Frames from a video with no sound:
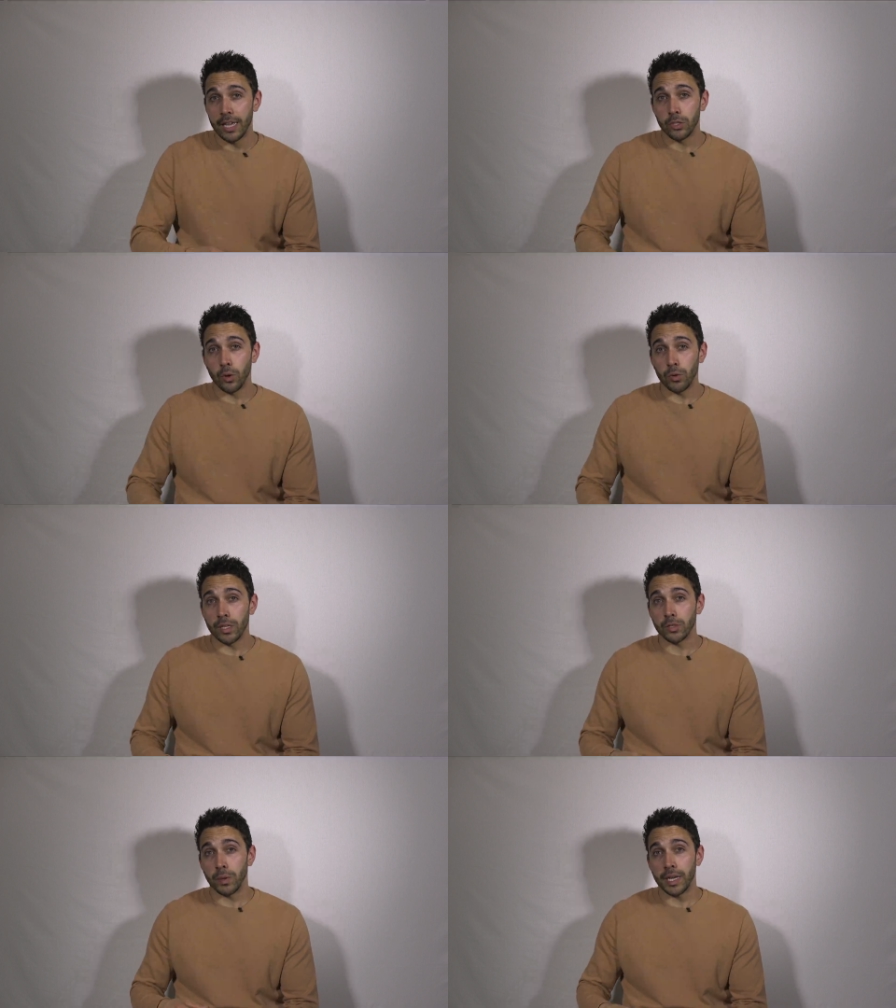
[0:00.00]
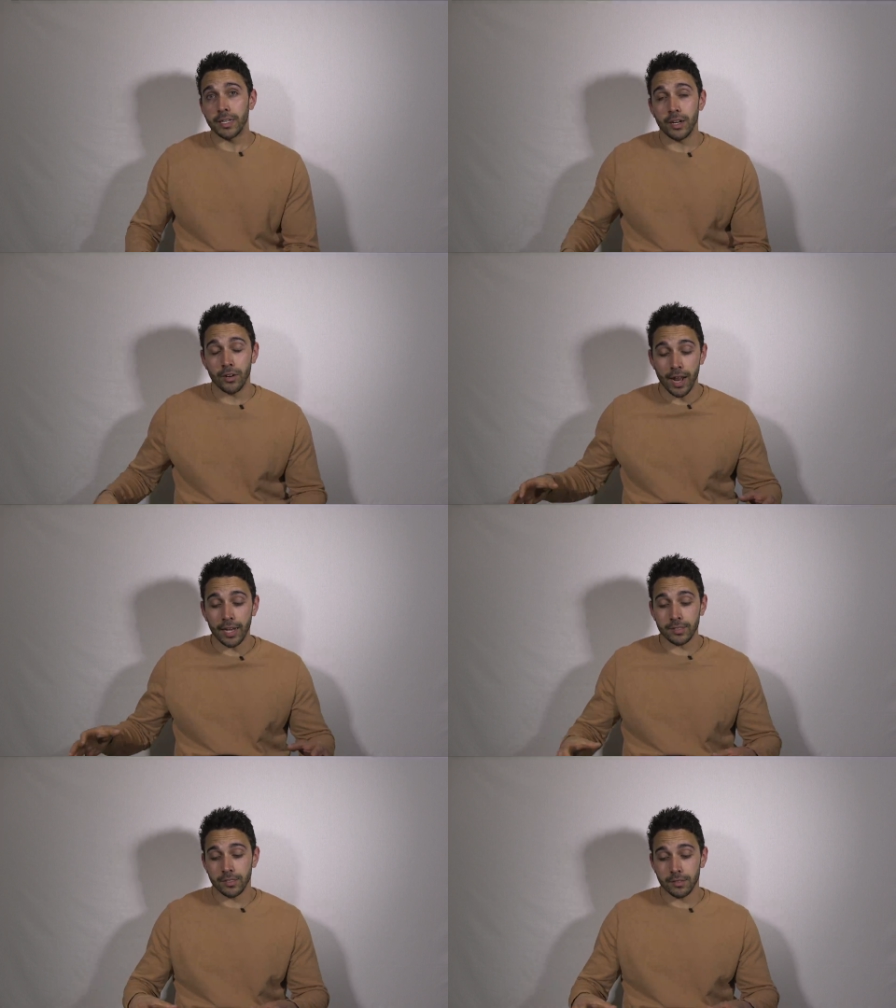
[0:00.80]
told us when he did our
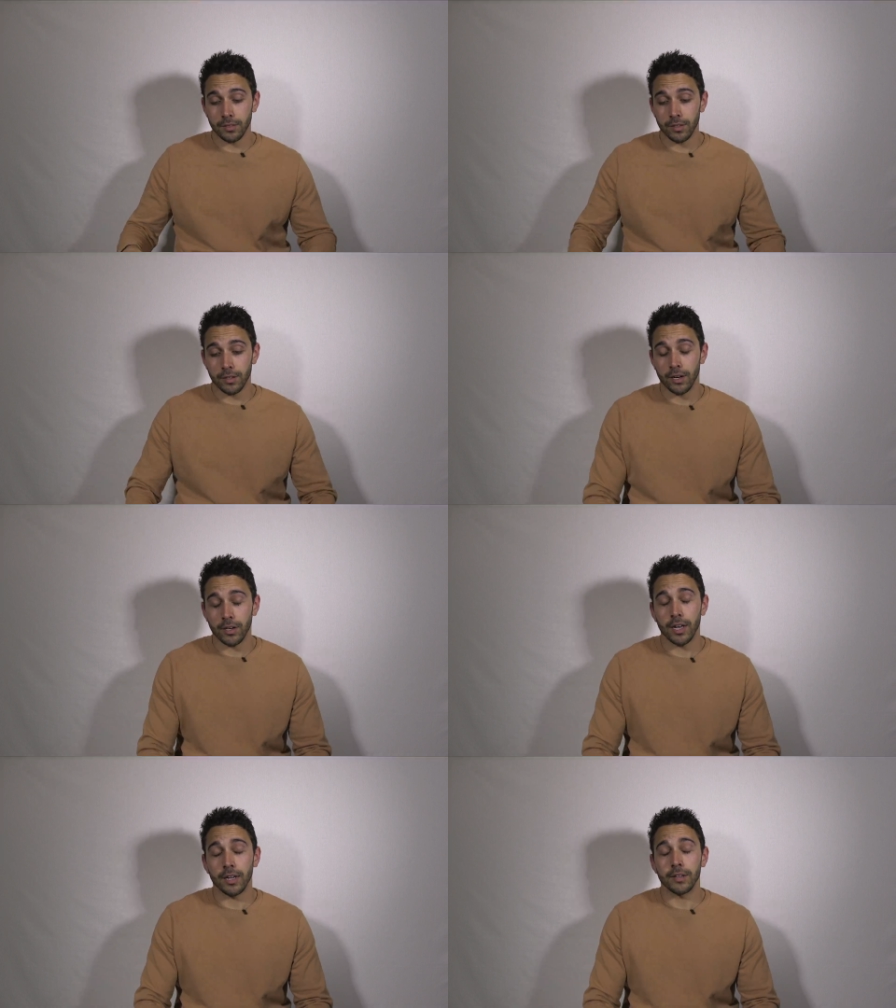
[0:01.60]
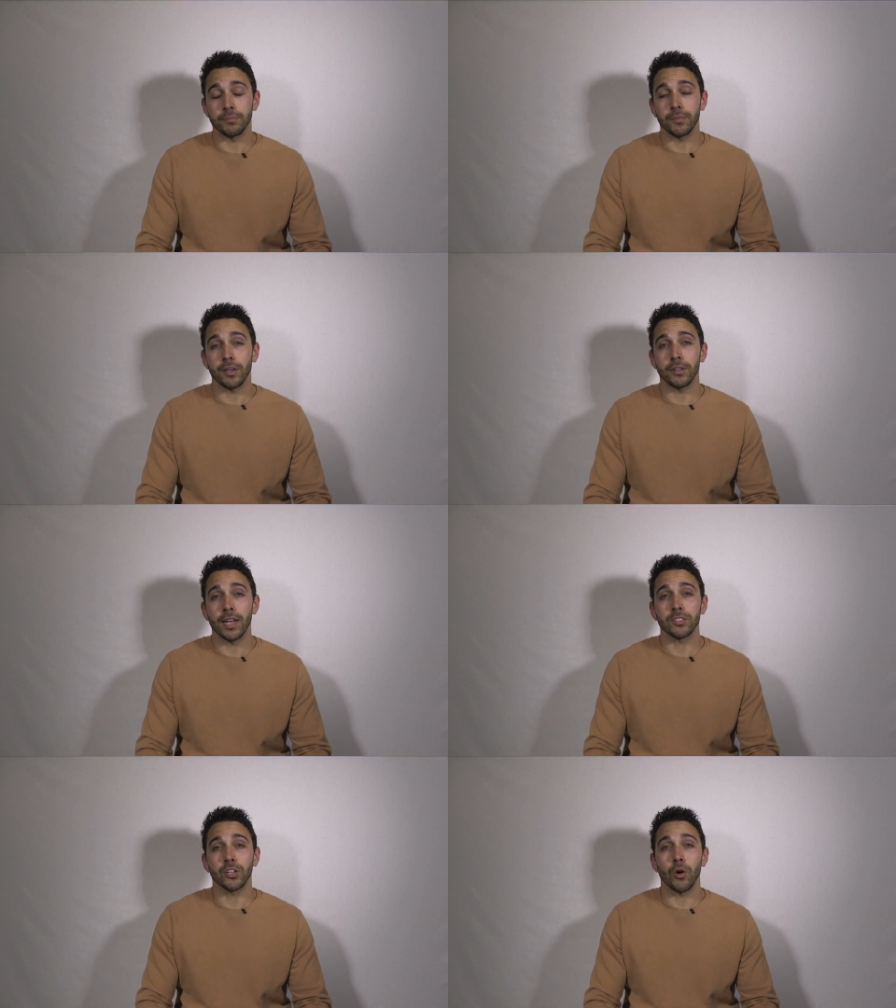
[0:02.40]
next our uh, our
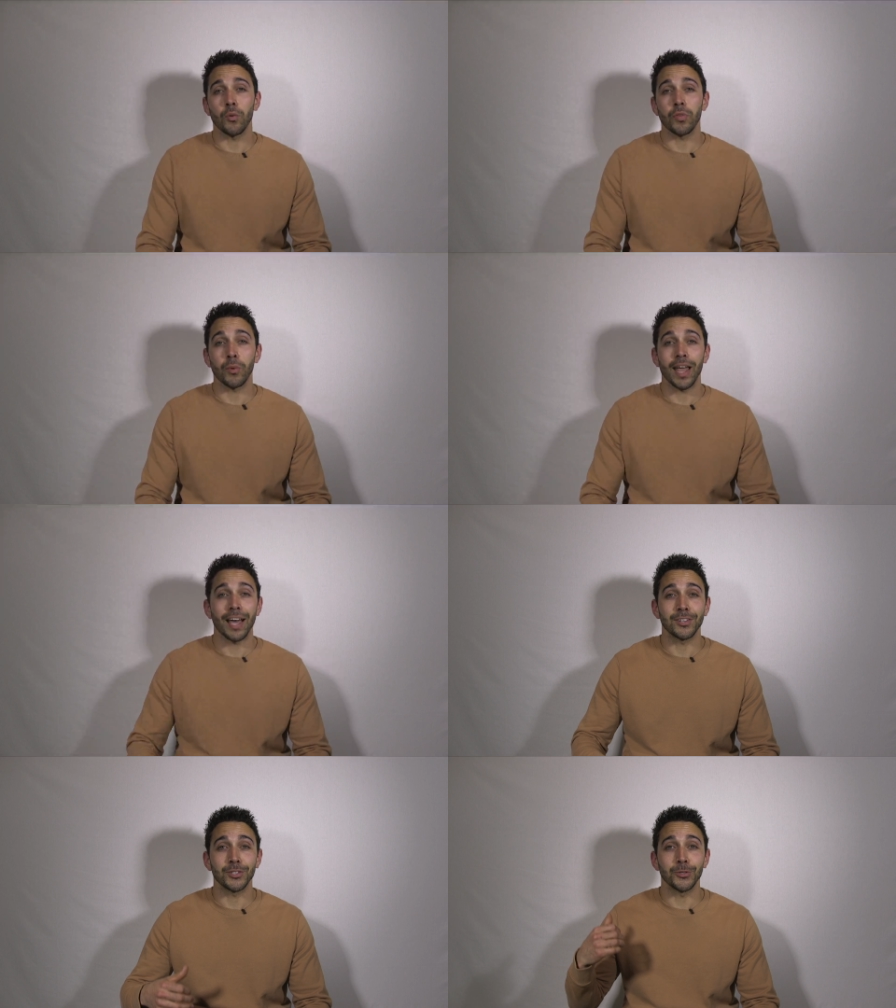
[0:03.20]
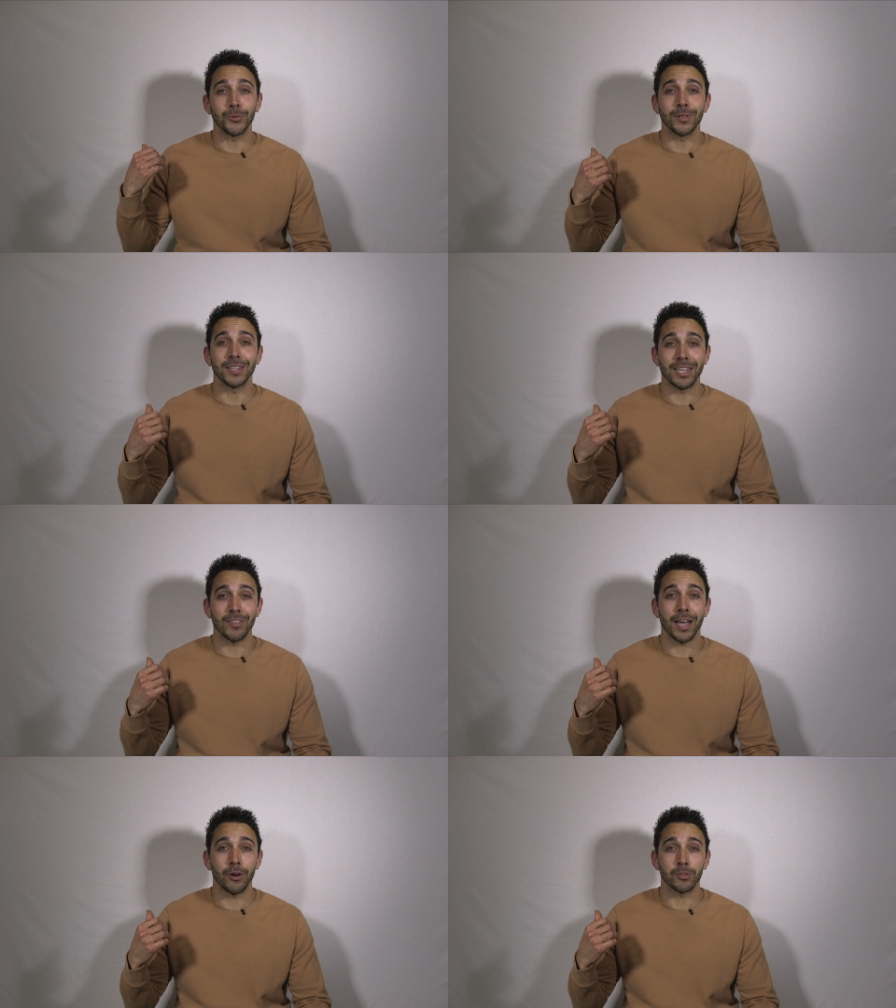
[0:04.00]
next coat that we had to leave
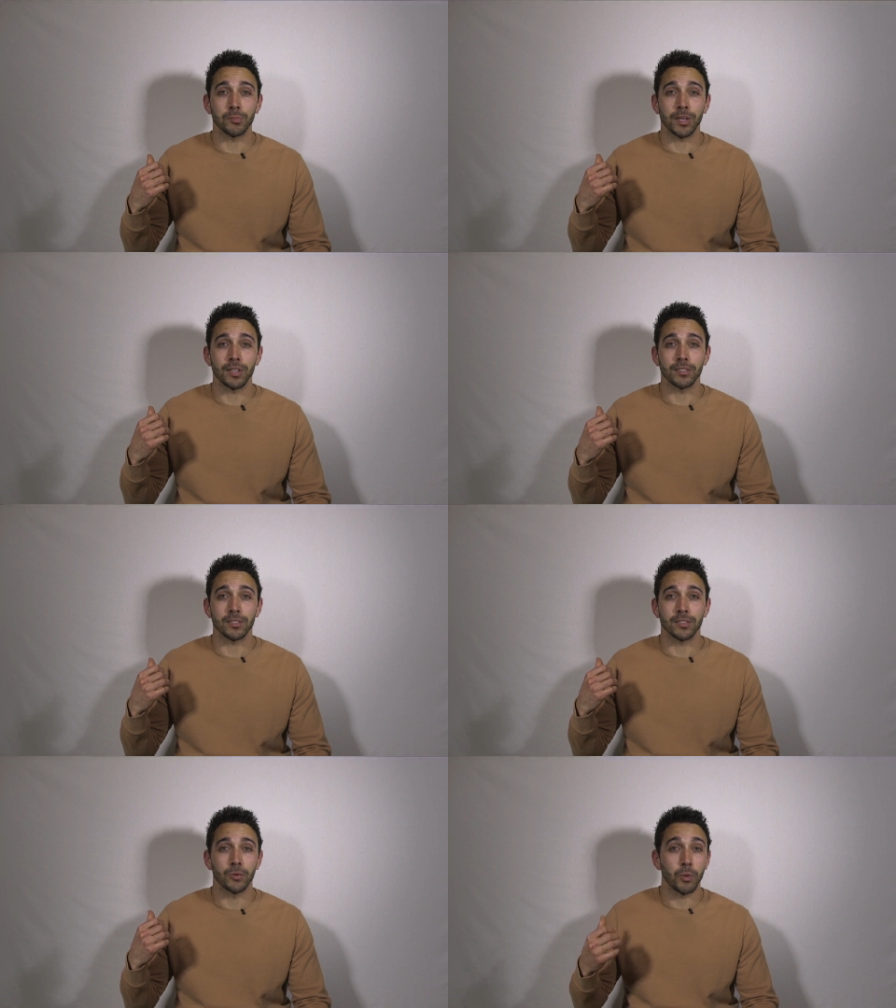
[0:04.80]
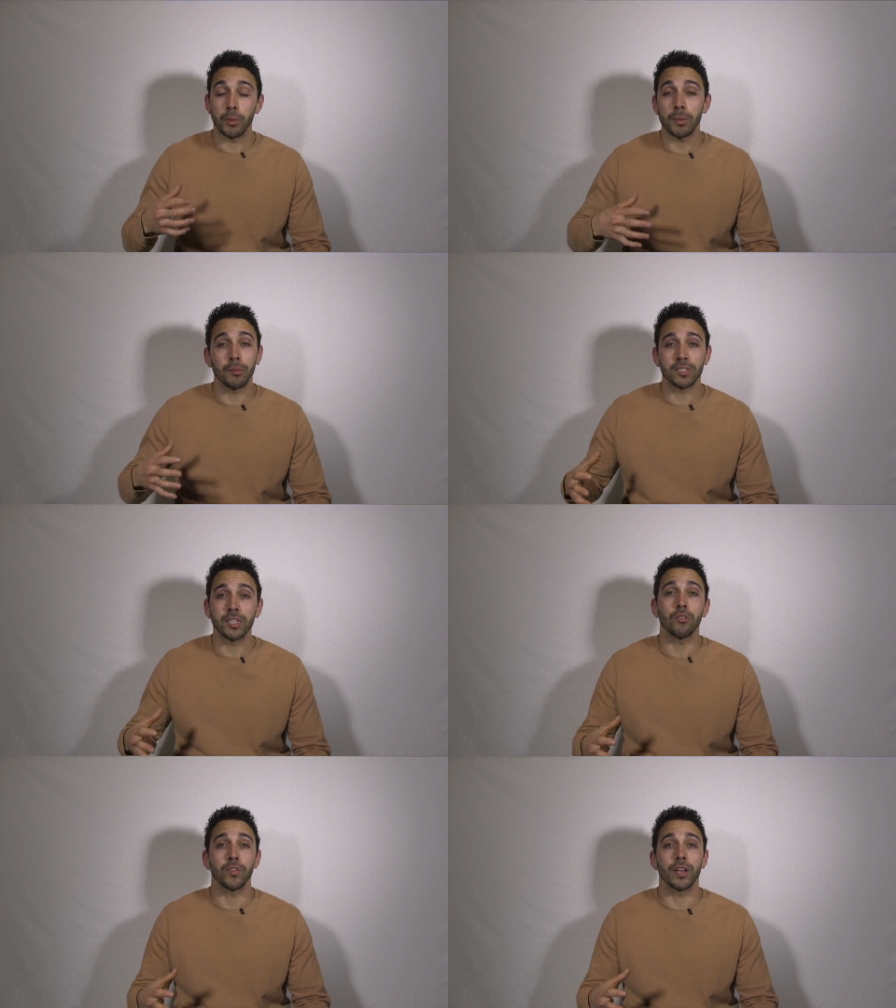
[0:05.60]
the house because we wouldn't be able to
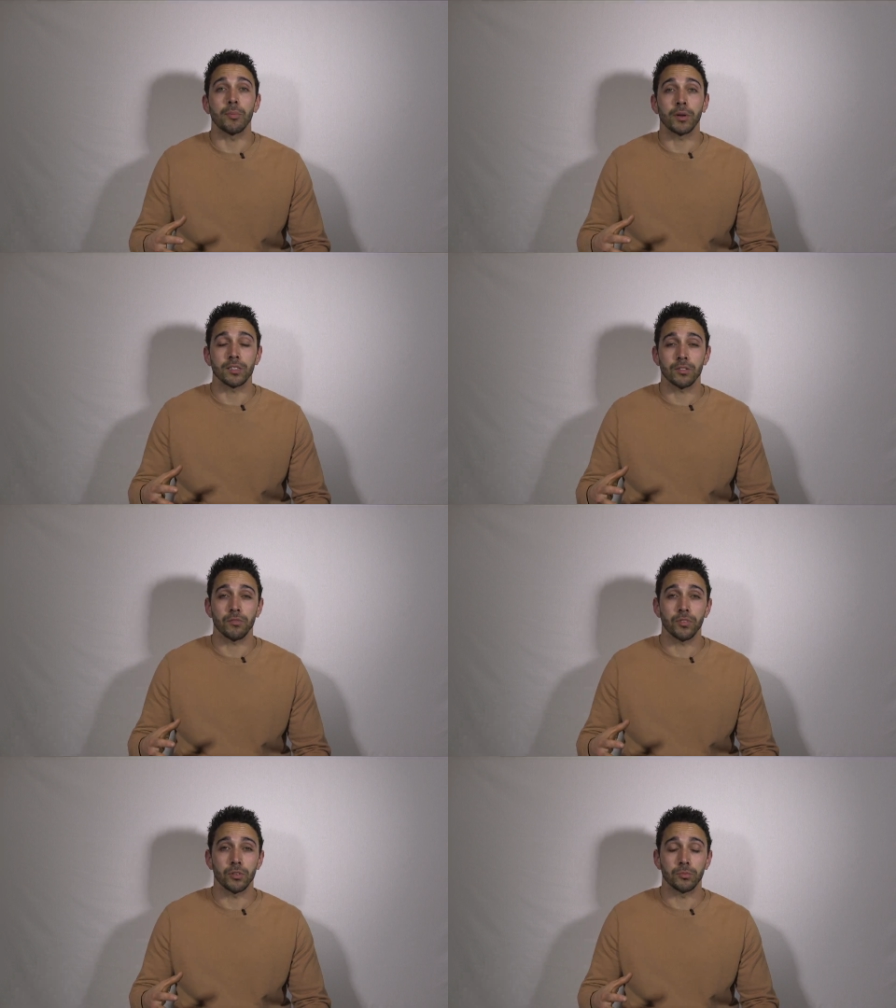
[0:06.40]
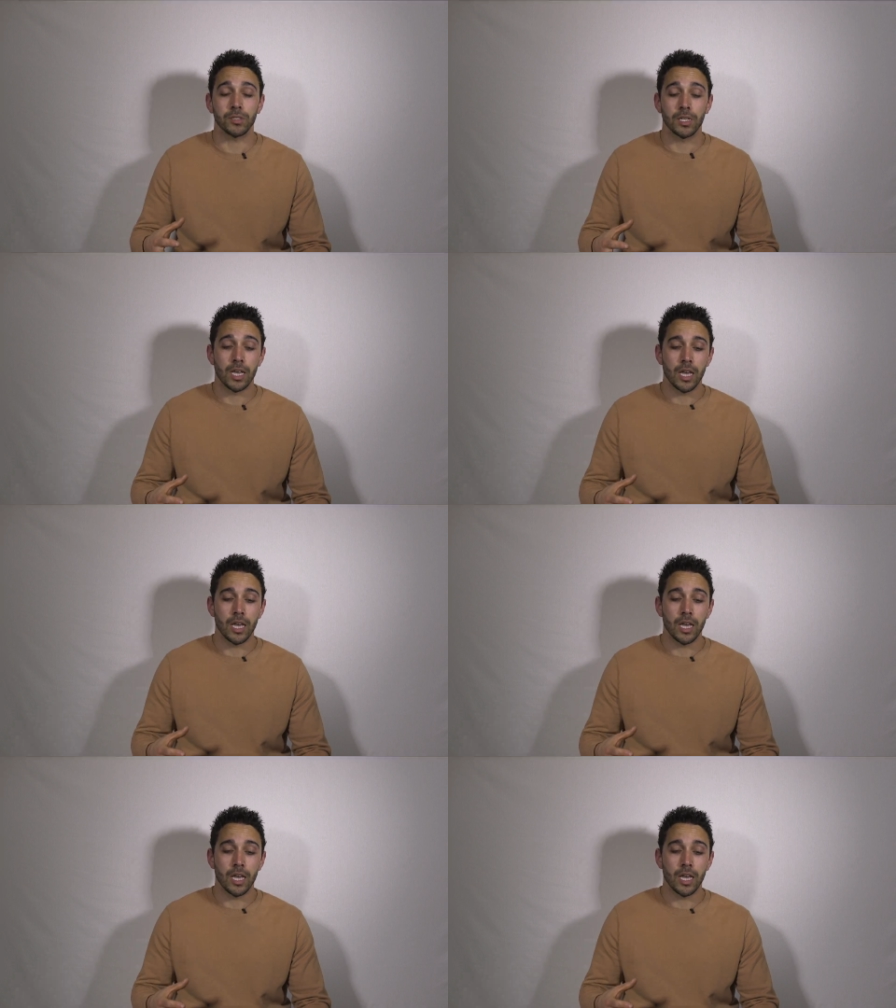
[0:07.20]
stay over the night because of the fumes.